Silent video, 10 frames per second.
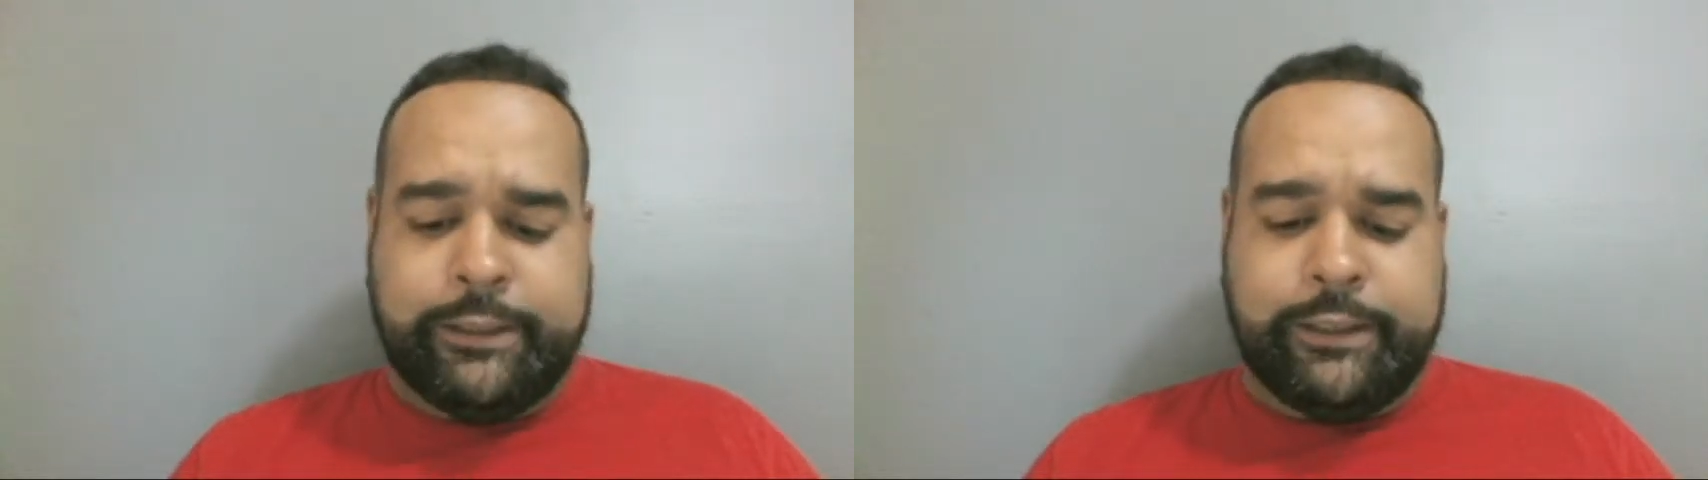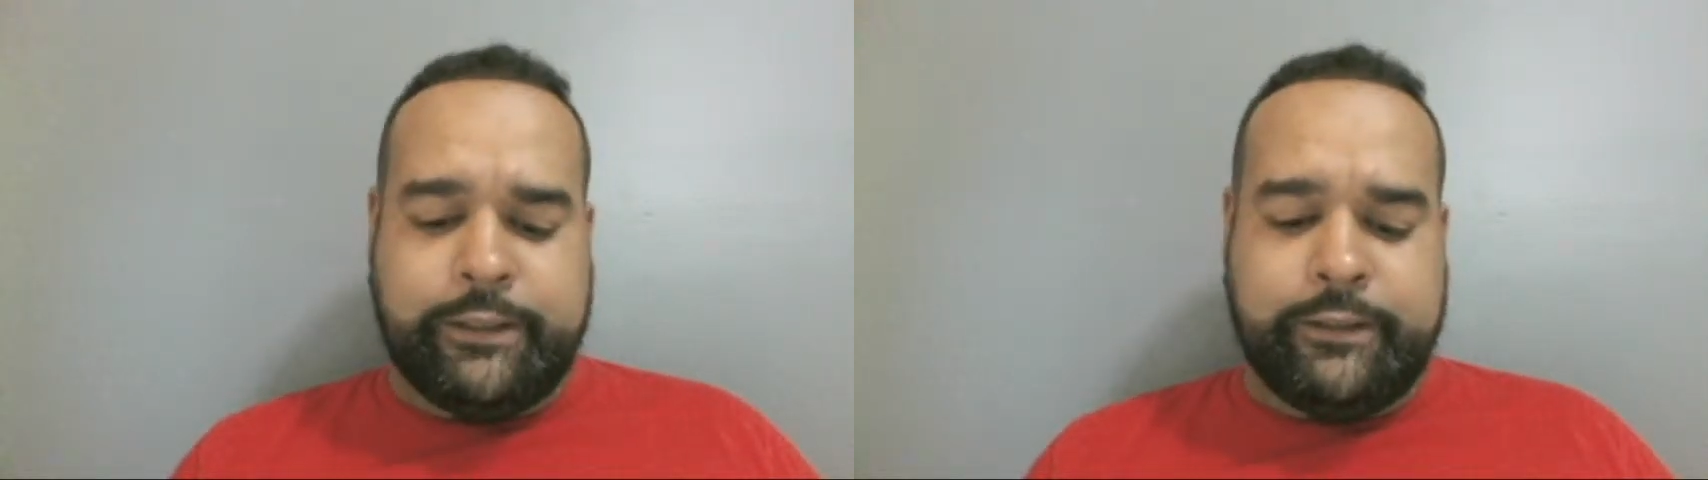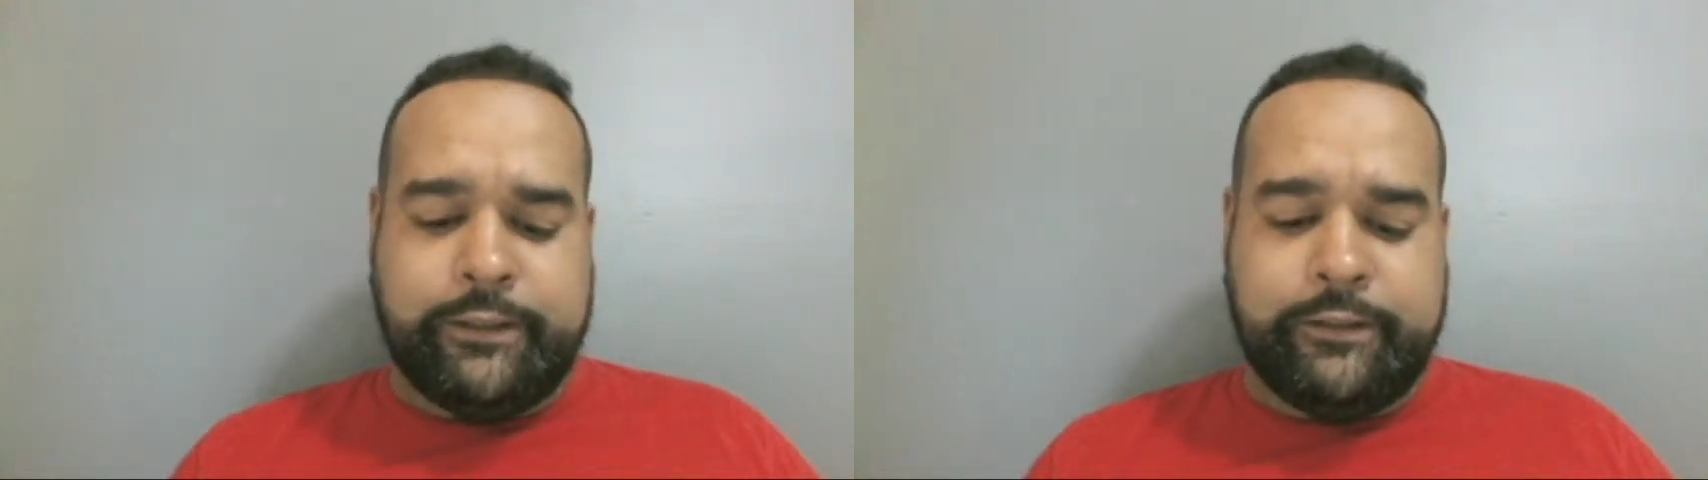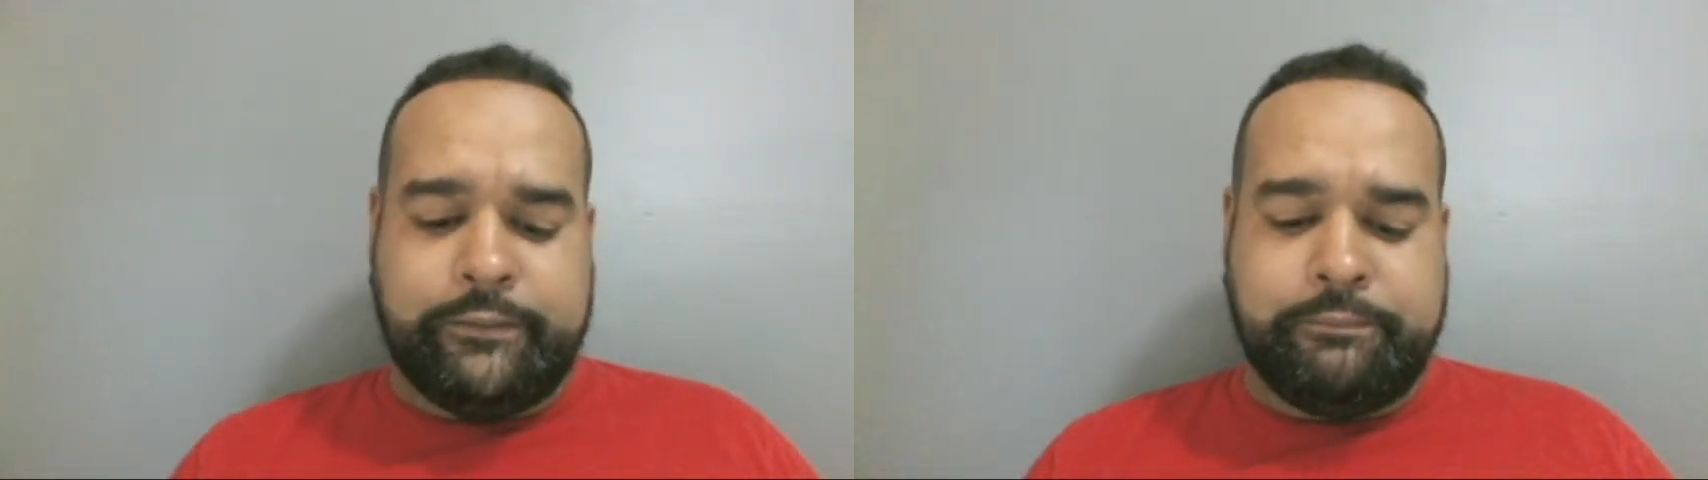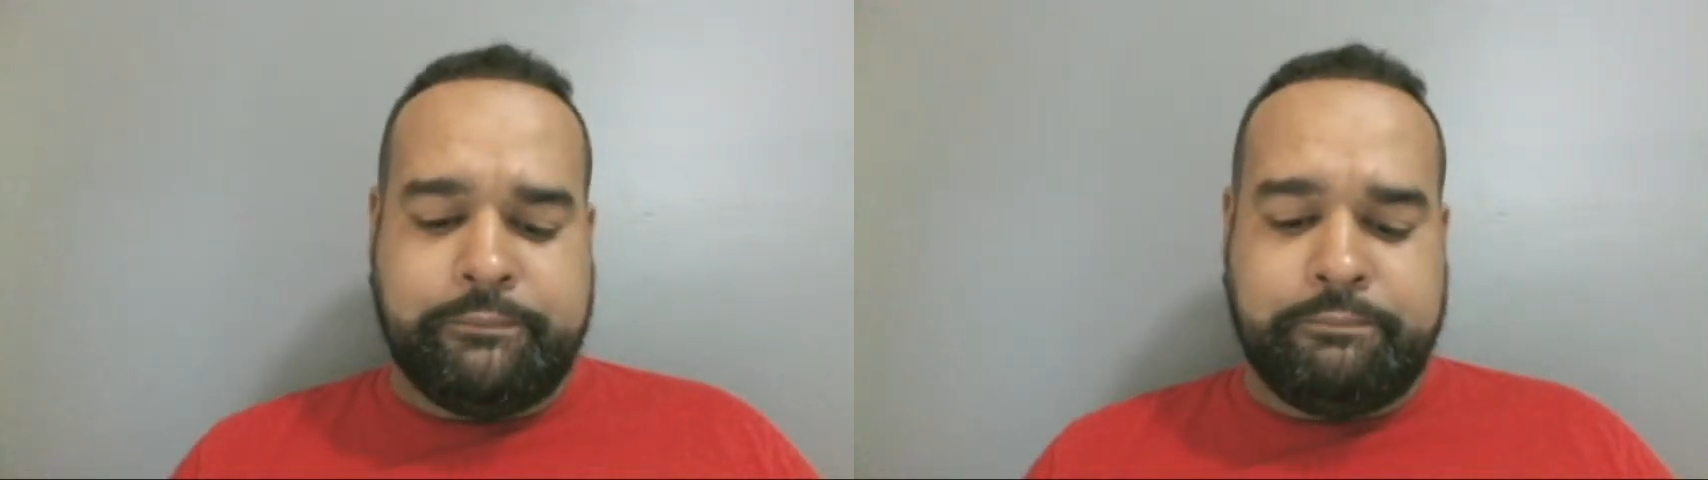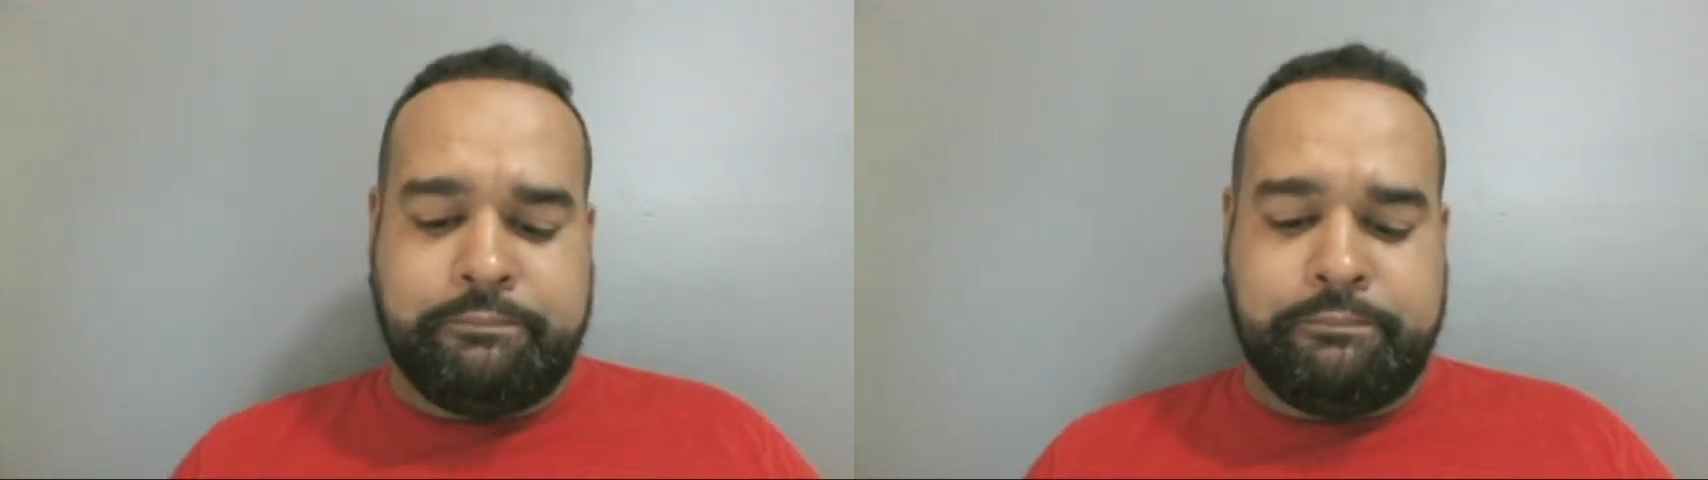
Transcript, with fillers: Um,